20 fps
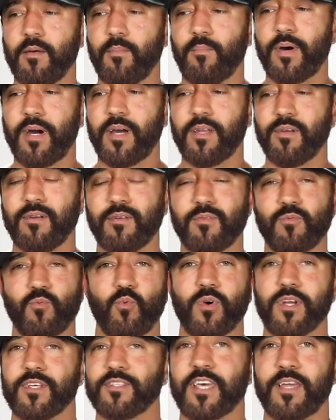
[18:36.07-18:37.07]
But
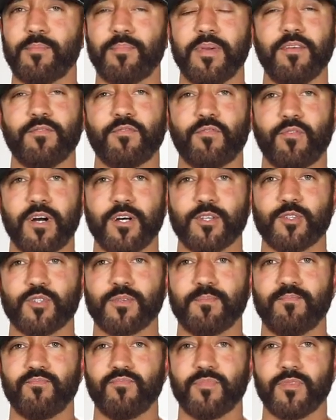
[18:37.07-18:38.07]
what does that mean for
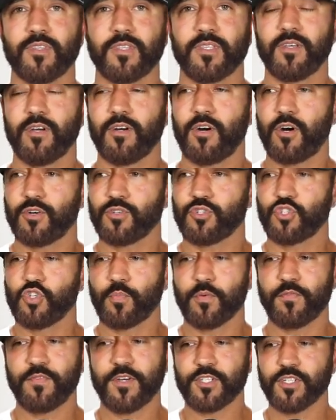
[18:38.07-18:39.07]
us?
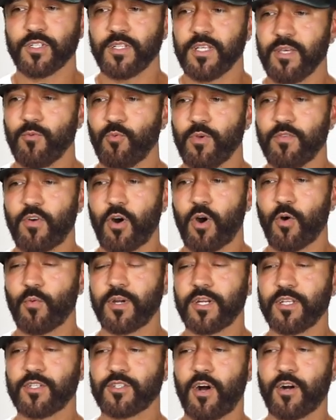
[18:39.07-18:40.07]
Superficially, we've
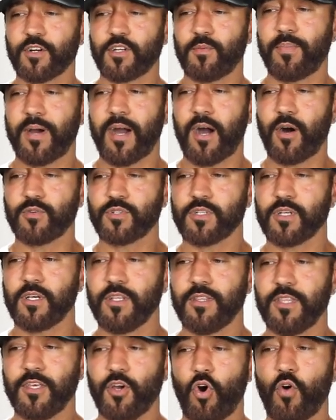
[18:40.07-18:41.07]
already talked about
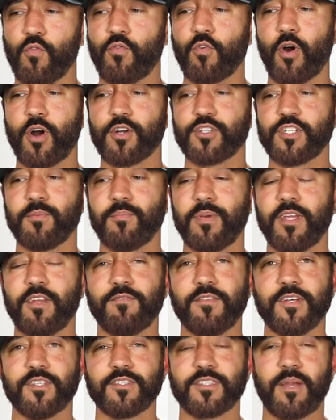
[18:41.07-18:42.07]
the overarching
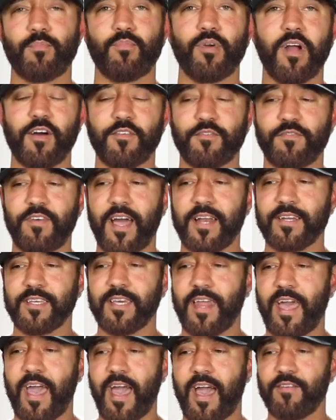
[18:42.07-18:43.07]
benefits that brown fat
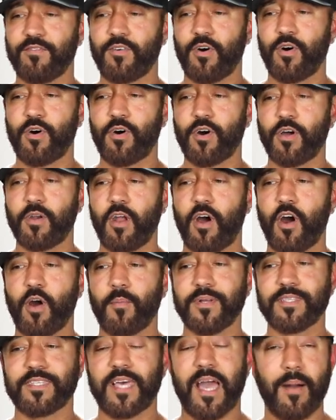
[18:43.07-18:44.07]
can have on our
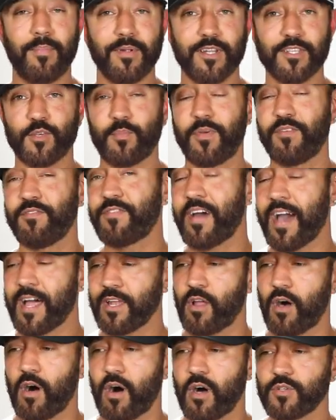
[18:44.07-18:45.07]
metabolism and fat
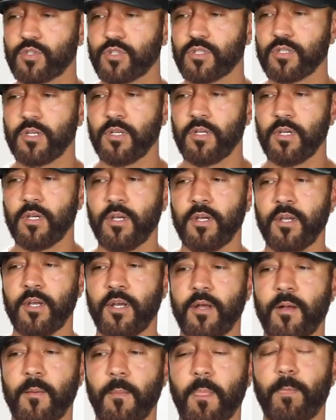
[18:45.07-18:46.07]
loss,
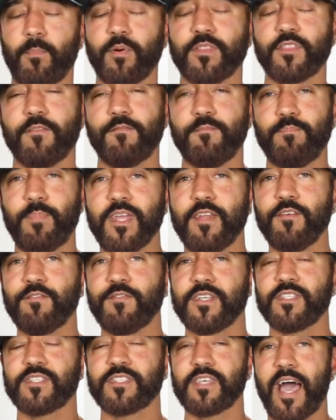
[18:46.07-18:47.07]
but the
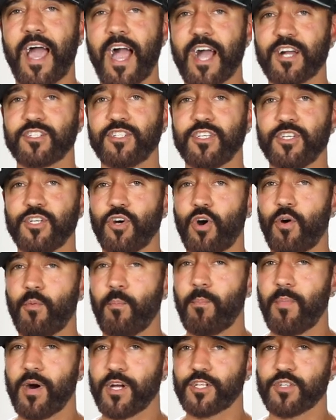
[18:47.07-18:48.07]
benefits actually go
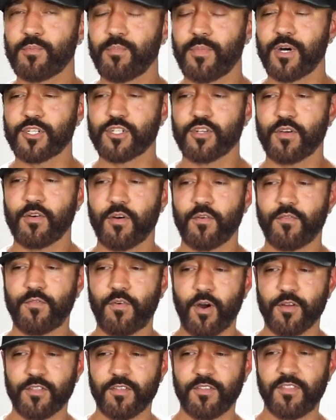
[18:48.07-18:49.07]
much, much
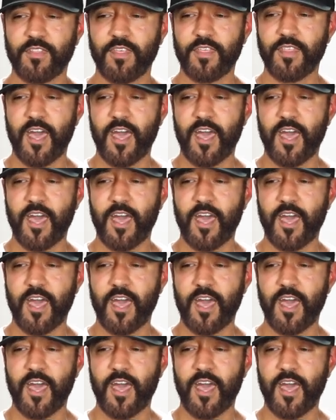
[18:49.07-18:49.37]
farther than